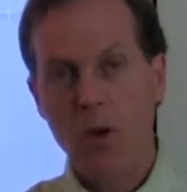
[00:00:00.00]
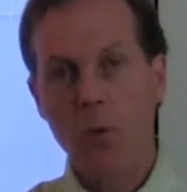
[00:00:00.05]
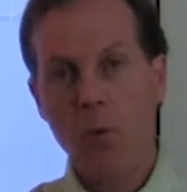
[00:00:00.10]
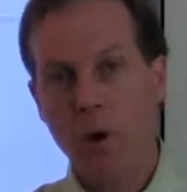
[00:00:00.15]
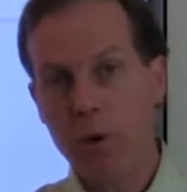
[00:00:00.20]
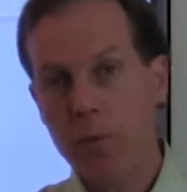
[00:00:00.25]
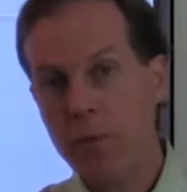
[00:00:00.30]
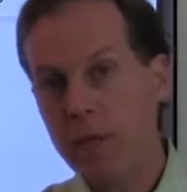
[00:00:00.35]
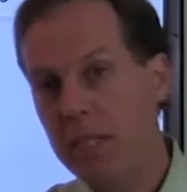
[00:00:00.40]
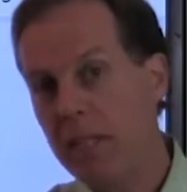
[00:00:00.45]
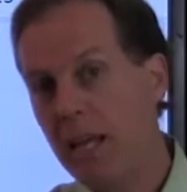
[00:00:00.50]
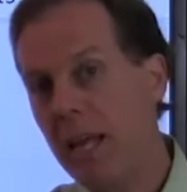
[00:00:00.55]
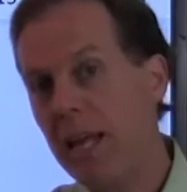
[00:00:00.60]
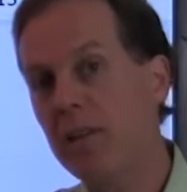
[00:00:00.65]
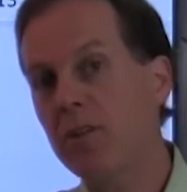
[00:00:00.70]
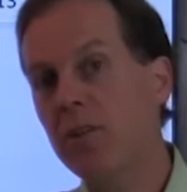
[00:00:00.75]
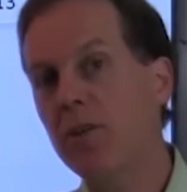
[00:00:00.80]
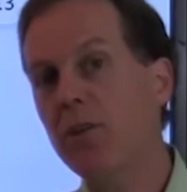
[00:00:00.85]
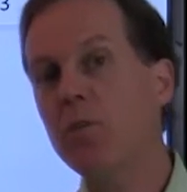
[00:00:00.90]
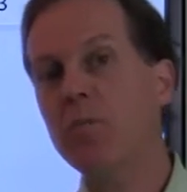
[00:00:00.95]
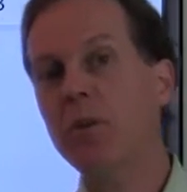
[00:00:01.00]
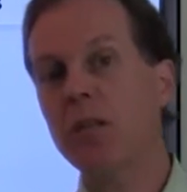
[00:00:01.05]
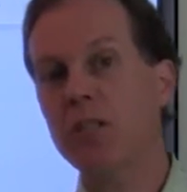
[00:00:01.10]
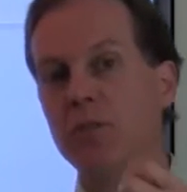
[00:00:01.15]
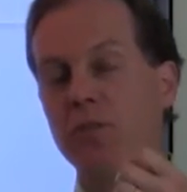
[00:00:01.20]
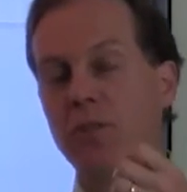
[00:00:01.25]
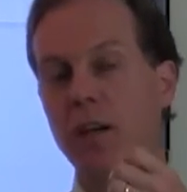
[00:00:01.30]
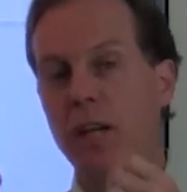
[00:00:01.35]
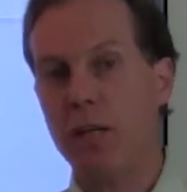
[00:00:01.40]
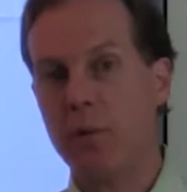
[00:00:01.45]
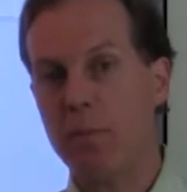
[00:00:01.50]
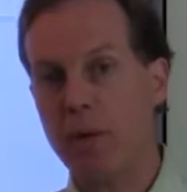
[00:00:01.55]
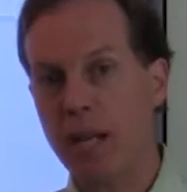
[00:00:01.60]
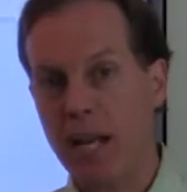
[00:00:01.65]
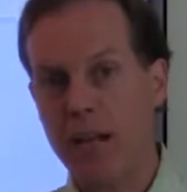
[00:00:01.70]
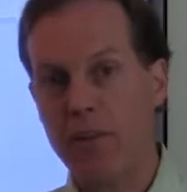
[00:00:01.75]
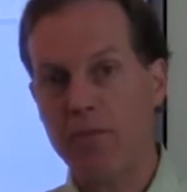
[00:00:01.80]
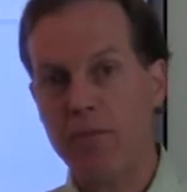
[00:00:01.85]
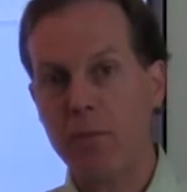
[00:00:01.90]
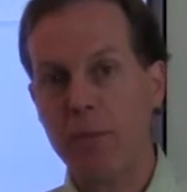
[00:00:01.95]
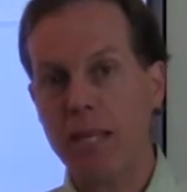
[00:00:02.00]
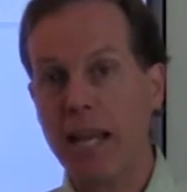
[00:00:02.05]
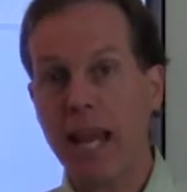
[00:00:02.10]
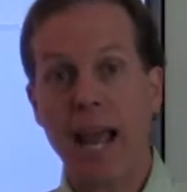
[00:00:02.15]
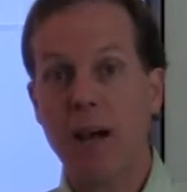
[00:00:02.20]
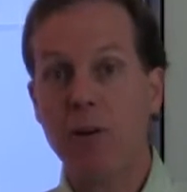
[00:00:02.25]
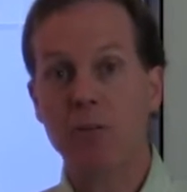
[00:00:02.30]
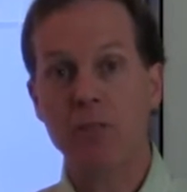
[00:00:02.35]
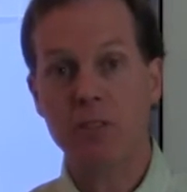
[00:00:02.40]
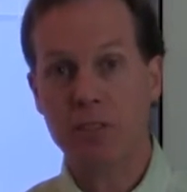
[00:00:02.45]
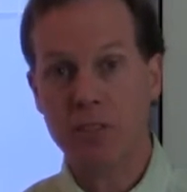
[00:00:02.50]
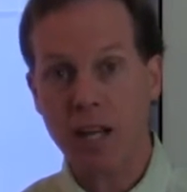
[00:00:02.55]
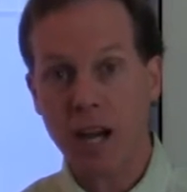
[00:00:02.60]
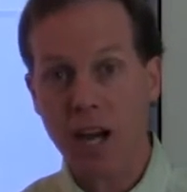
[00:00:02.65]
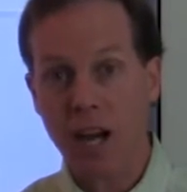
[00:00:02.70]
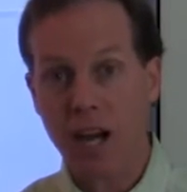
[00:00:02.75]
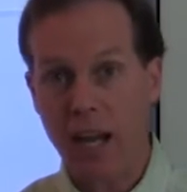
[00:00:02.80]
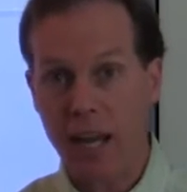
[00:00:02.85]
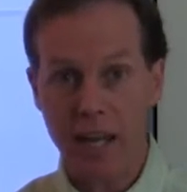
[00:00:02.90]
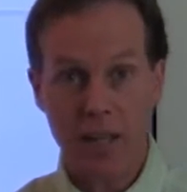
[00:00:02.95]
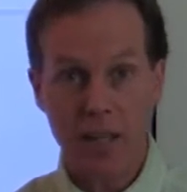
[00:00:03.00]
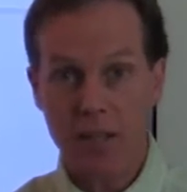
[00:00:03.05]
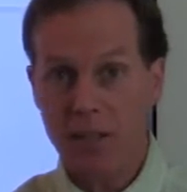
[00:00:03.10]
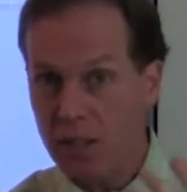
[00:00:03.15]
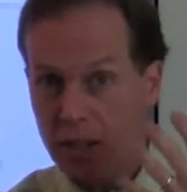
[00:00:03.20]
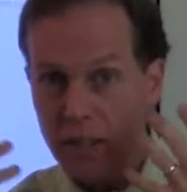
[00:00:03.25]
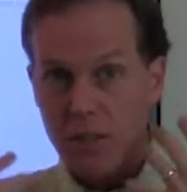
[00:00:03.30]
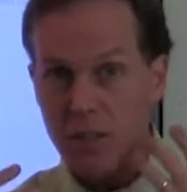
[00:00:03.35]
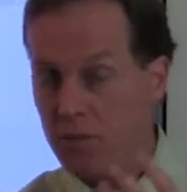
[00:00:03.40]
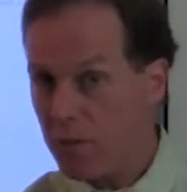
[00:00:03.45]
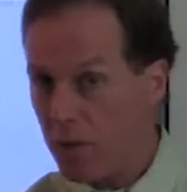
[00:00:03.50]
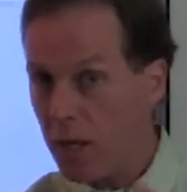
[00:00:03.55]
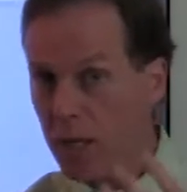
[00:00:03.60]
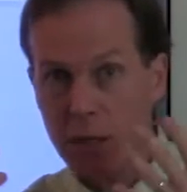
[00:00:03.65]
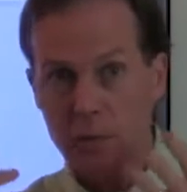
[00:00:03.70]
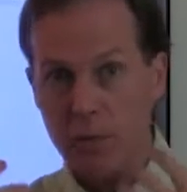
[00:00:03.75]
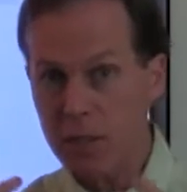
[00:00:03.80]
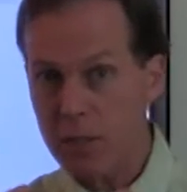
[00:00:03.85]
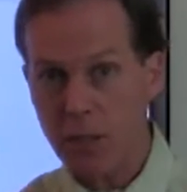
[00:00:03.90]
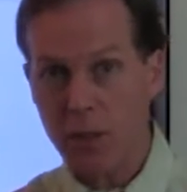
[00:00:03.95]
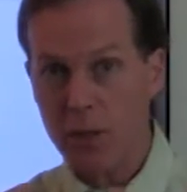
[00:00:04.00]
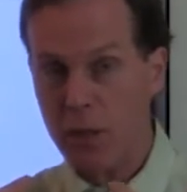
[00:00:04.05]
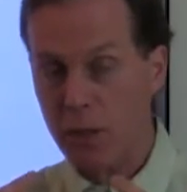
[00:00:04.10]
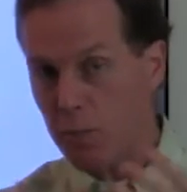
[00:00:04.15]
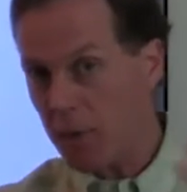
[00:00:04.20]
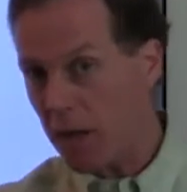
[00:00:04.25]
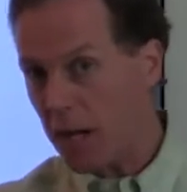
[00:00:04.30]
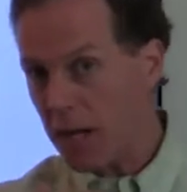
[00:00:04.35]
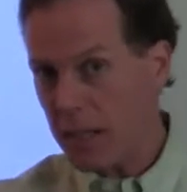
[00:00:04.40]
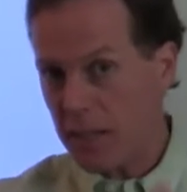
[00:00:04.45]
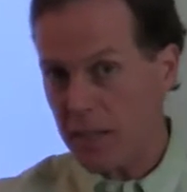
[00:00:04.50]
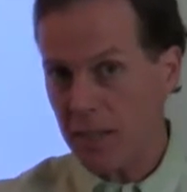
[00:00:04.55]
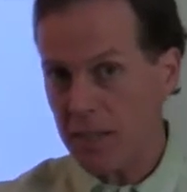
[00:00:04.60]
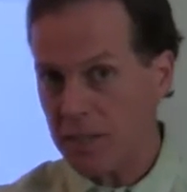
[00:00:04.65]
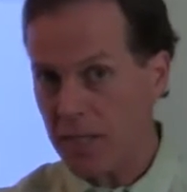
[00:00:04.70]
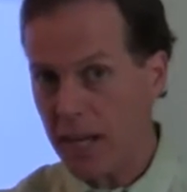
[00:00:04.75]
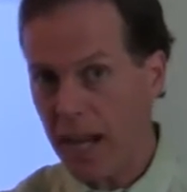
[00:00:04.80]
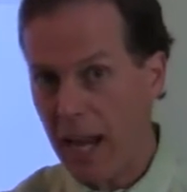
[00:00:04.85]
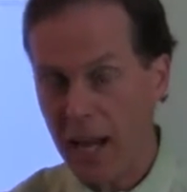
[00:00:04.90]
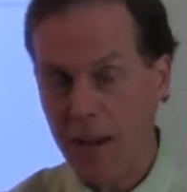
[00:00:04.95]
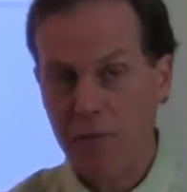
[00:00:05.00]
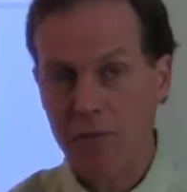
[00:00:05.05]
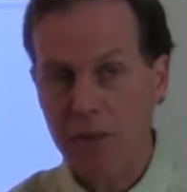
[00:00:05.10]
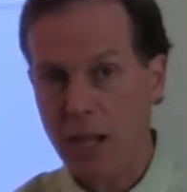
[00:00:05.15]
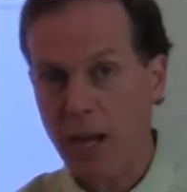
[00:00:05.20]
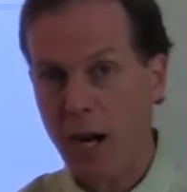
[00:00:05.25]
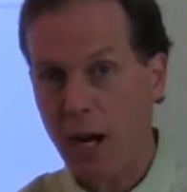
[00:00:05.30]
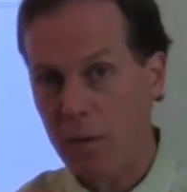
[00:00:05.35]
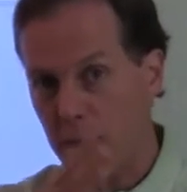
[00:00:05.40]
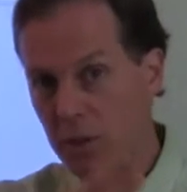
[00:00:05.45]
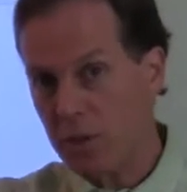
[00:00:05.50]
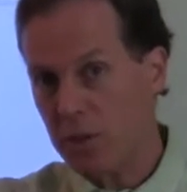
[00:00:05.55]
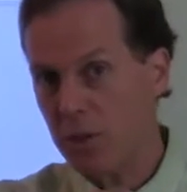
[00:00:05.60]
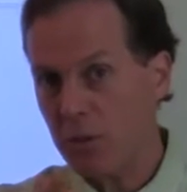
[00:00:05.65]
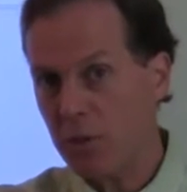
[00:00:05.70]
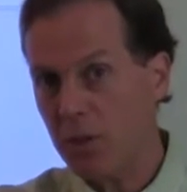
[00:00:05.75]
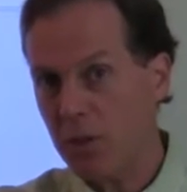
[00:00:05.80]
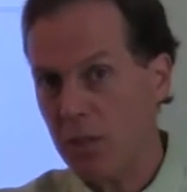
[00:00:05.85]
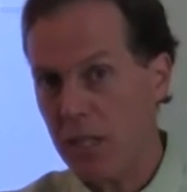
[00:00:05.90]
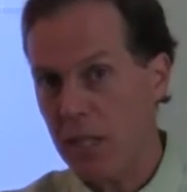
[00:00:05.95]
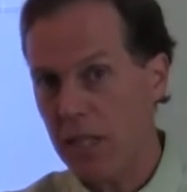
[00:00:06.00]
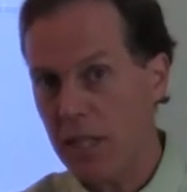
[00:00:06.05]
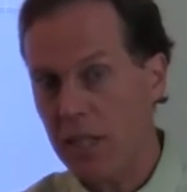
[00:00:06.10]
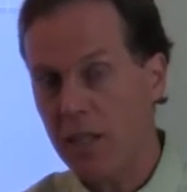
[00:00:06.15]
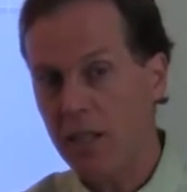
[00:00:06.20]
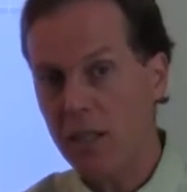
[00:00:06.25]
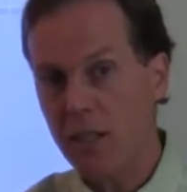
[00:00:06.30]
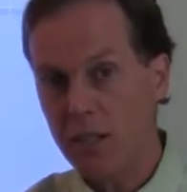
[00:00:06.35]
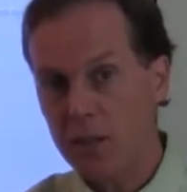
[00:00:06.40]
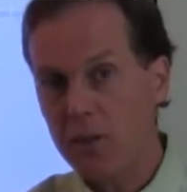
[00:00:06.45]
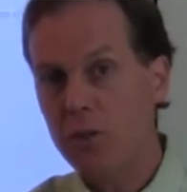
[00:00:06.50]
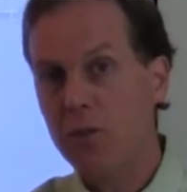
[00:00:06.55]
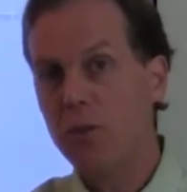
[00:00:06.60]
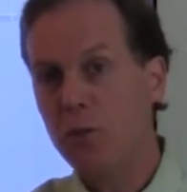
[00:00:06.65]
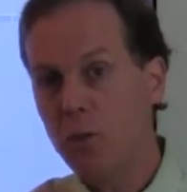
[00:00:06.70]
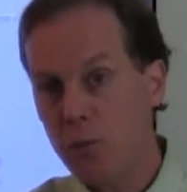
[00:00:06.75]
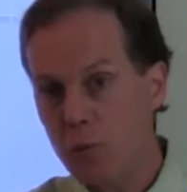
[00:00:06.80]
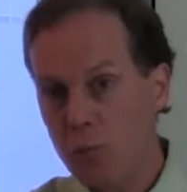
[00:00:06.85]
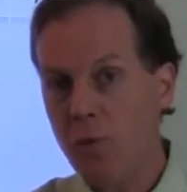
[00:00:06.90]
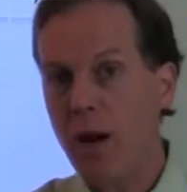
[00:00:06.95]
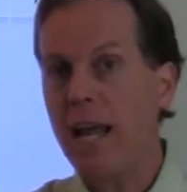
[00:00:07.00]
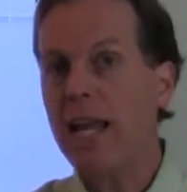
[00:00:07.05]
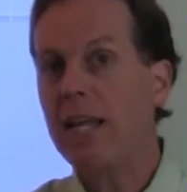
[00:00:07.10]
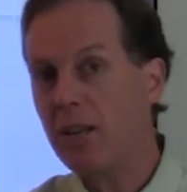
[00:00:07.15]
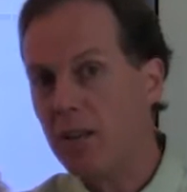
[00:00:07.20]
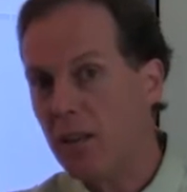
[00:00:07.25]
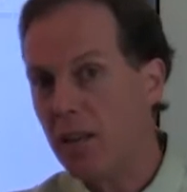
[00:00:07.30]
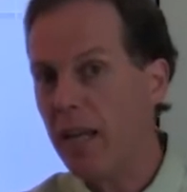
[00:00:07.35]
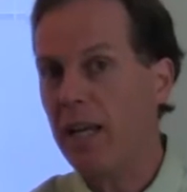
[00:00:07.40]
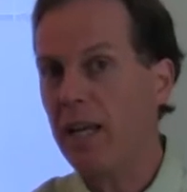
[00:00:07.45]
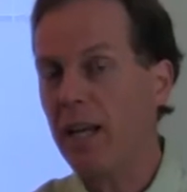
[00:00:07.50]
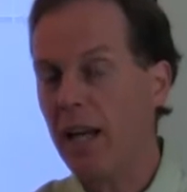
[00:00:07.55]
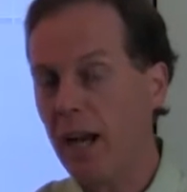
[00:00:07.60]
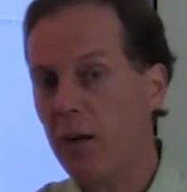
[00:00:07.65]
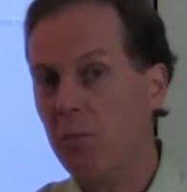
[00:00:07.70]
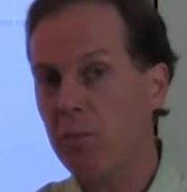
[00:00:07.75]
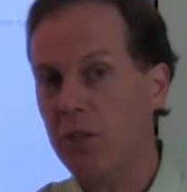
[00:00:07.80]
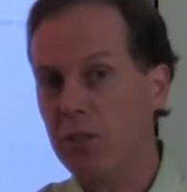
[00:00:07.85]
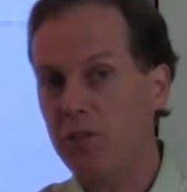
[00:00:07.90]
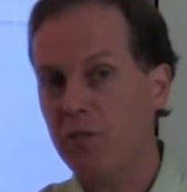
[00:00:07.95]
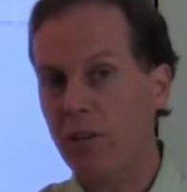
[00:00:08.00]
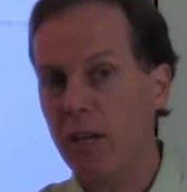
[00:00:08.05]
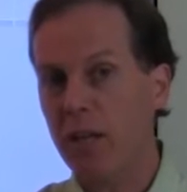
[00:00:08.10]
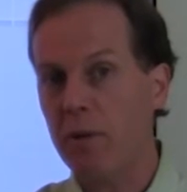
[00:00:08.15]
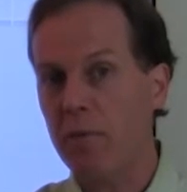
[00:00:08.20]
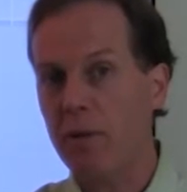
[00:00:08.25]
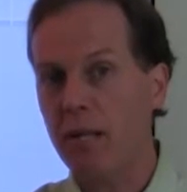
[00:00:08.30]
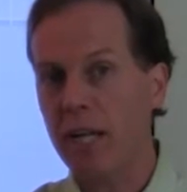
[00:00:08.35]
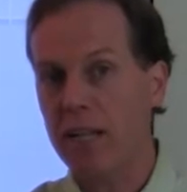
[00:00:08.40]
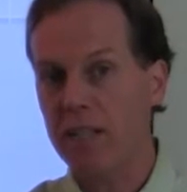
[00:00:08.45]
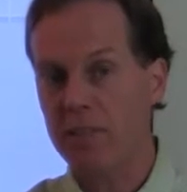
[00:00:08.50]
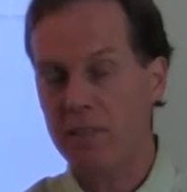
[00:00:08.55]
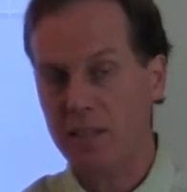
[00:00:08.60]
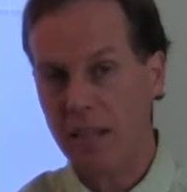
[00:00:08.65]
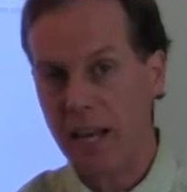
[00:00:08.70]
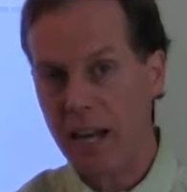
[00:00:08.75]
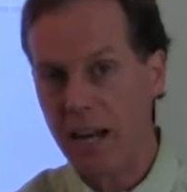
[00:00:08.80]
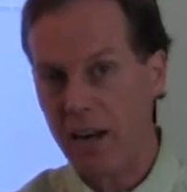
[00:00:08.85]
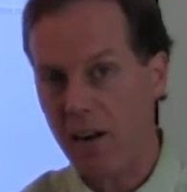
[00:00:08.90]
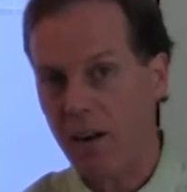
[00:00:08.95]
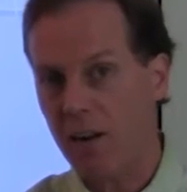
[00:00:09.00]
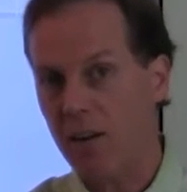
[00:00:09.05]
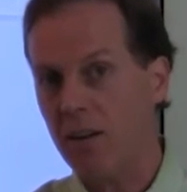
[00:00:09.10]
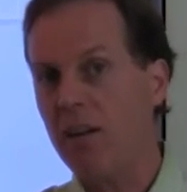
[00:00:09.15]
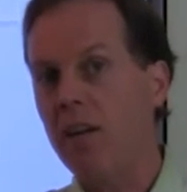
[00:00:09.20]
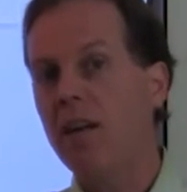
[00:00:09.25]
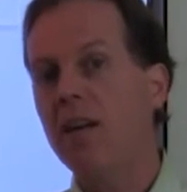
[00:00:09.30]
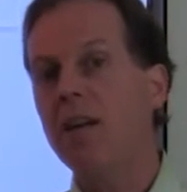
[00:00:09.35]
When we take too much vitamin A from the outside, Vitamin, you know, your body doesn't have the opportunity to regulate how much vitamin A is there.